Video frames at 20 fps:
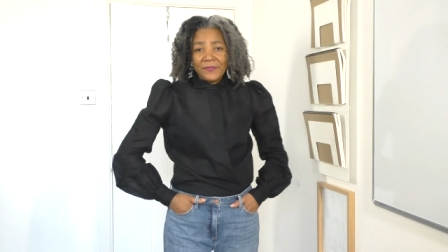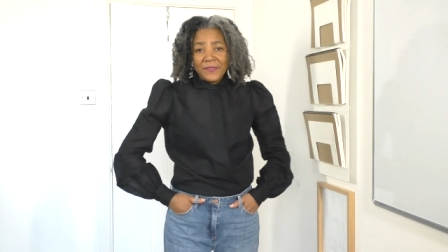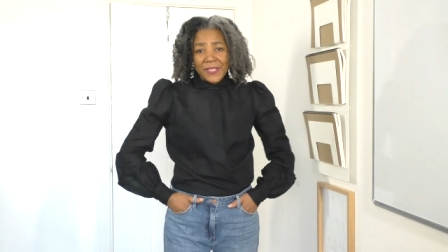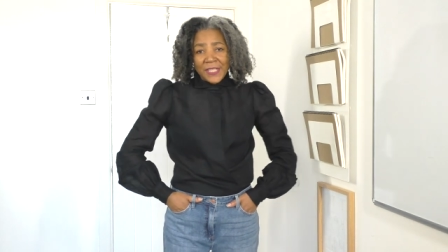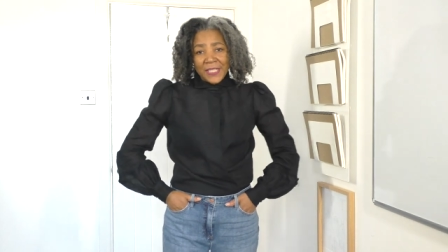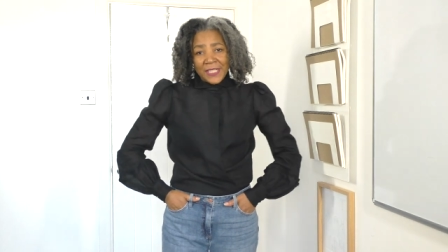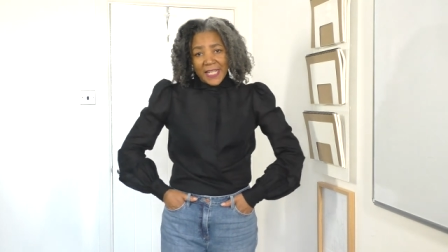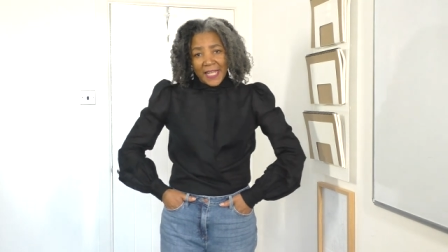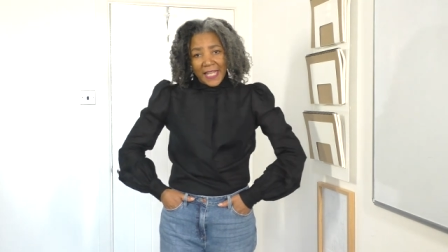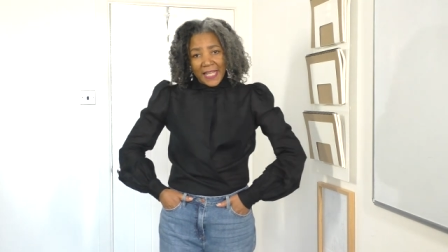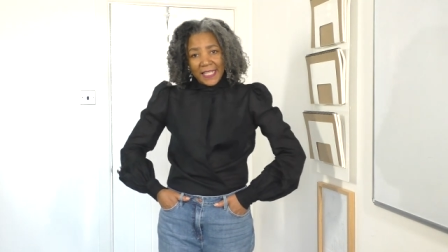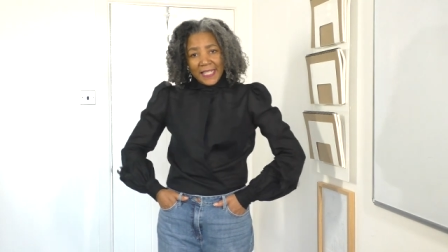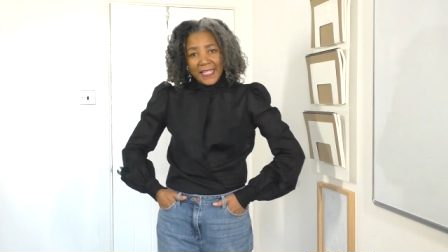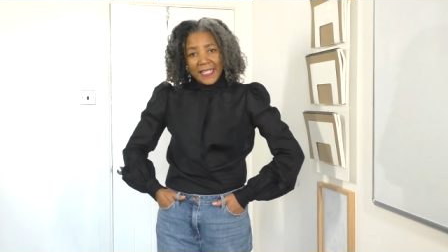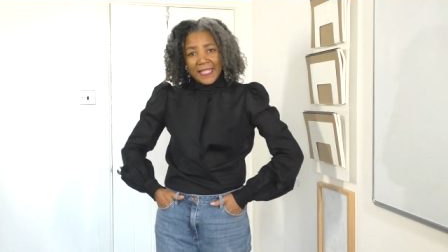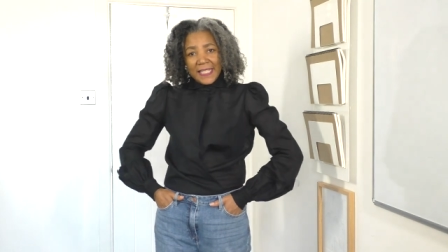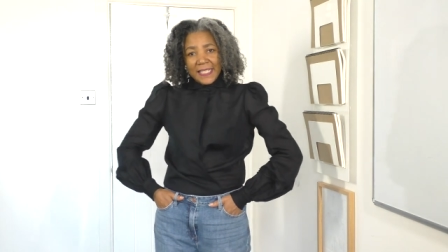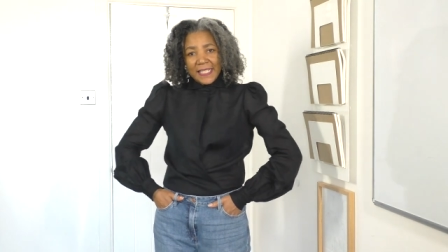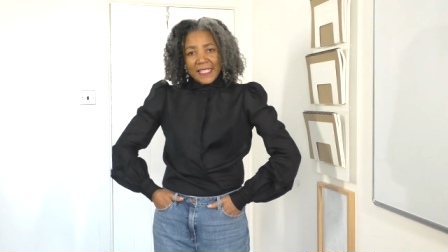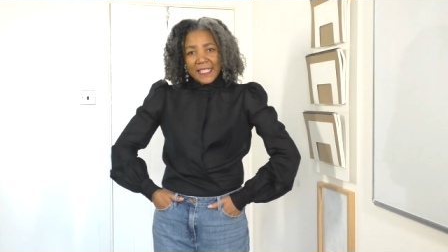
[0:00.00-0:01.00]
for today
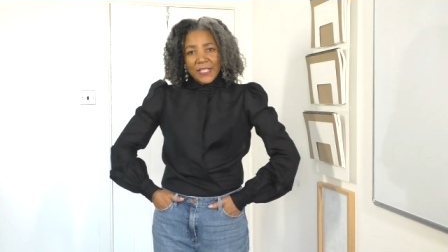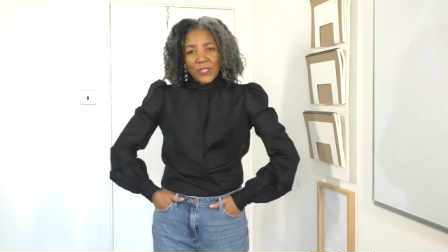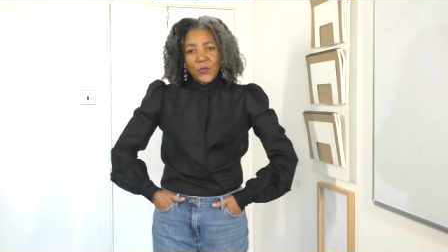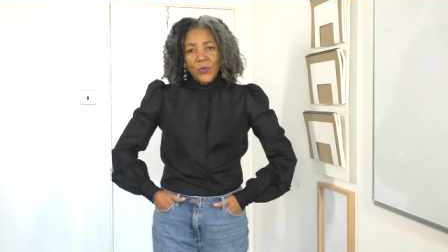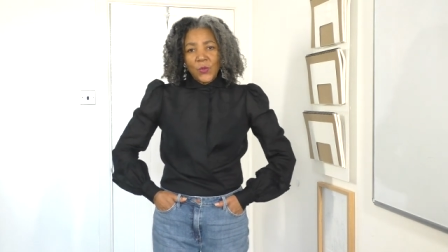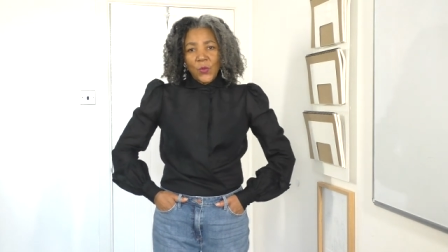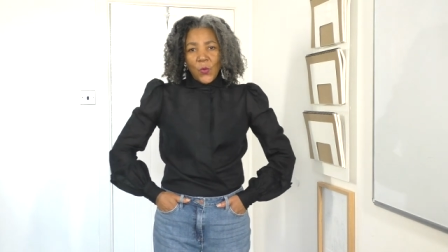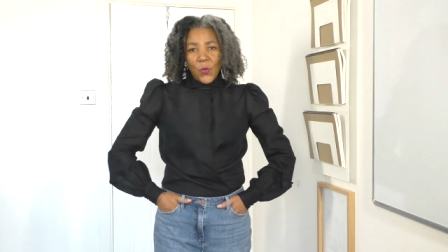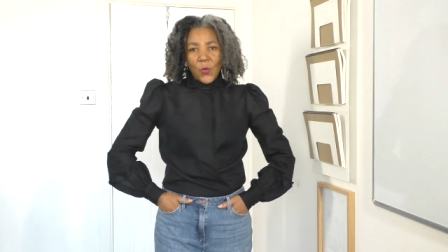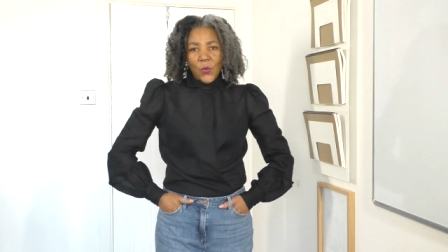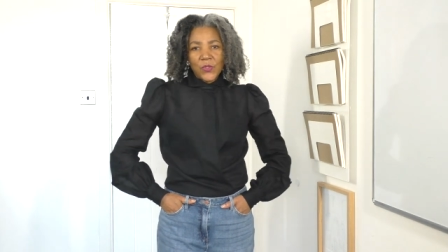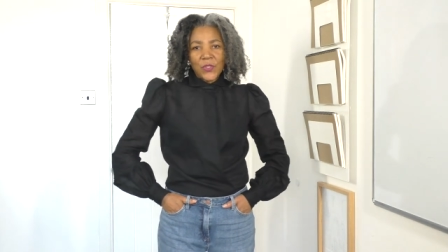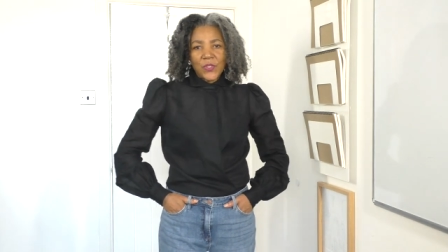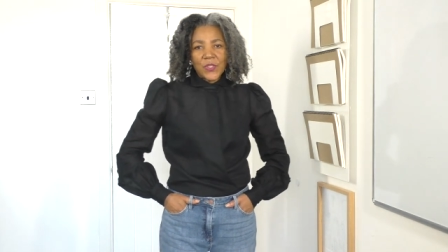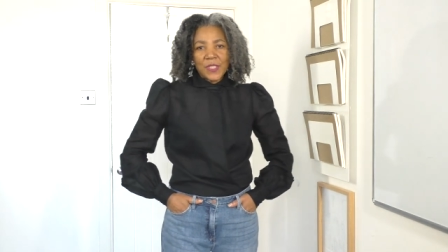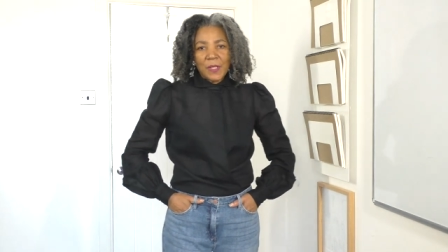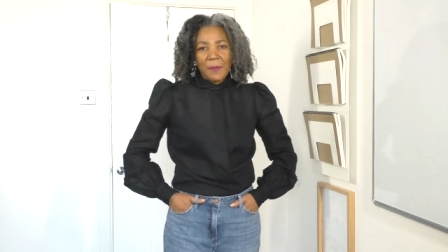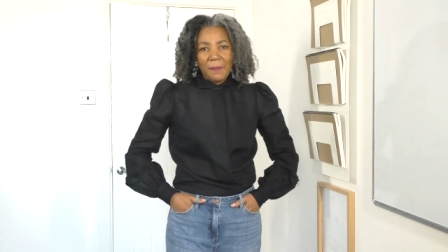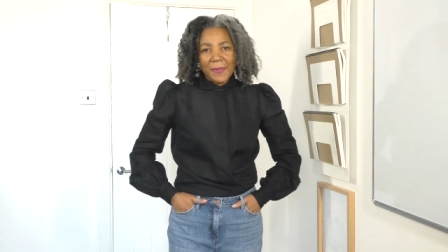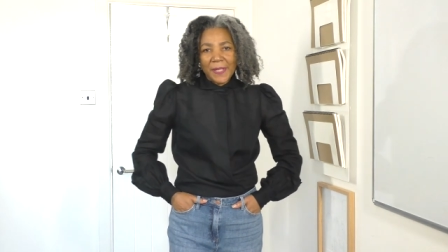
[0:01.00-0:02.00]
is this
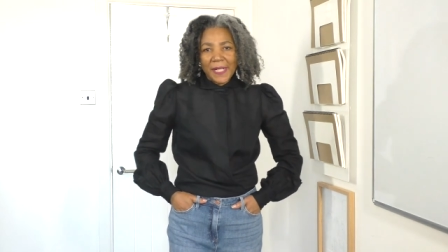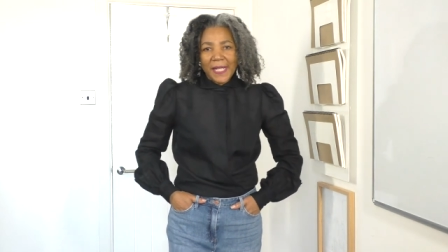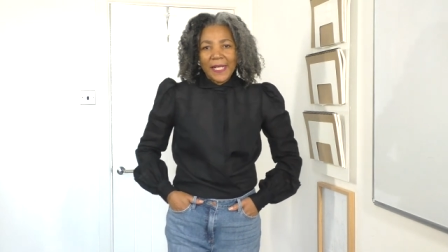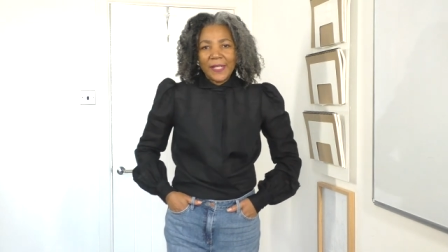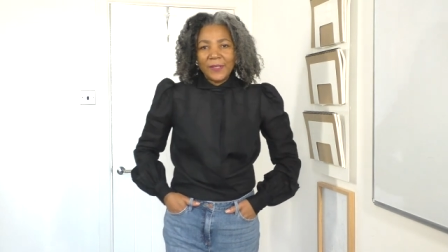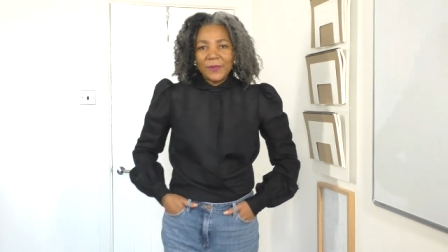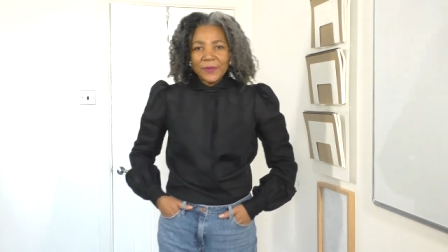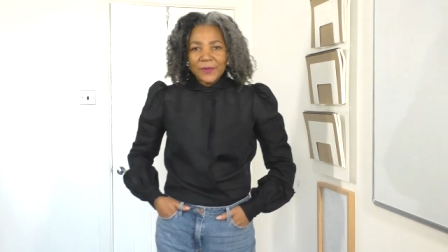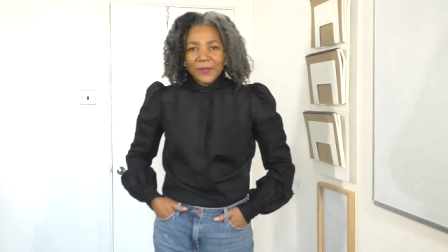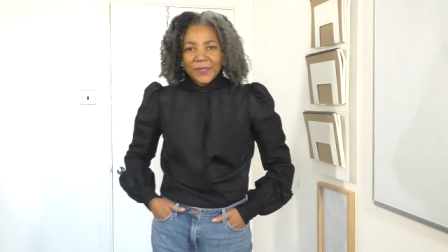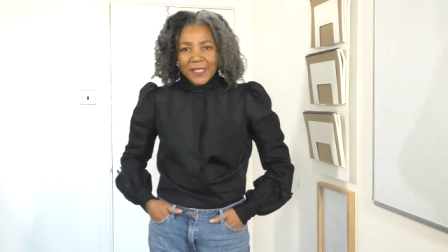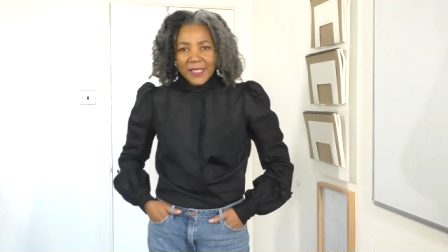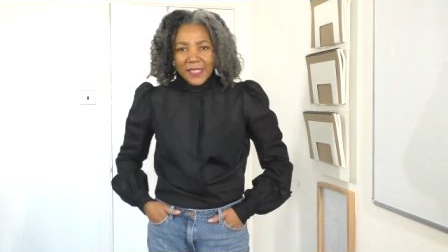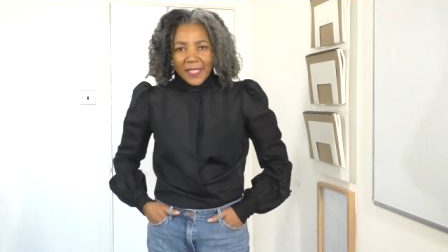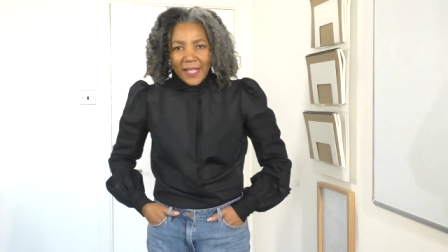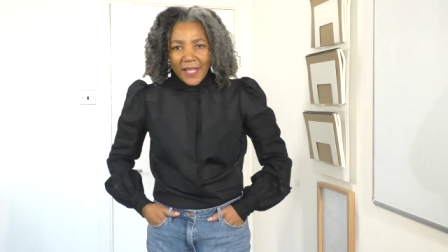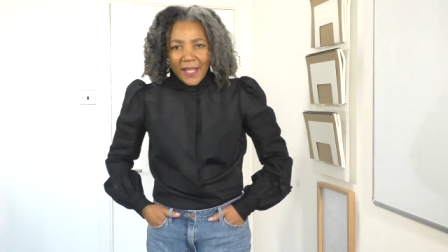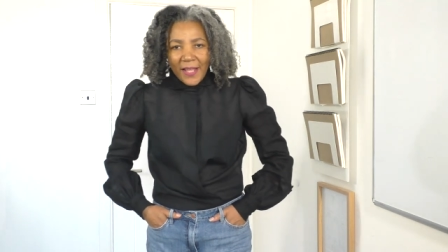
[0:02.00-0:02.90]
gorgeous blouse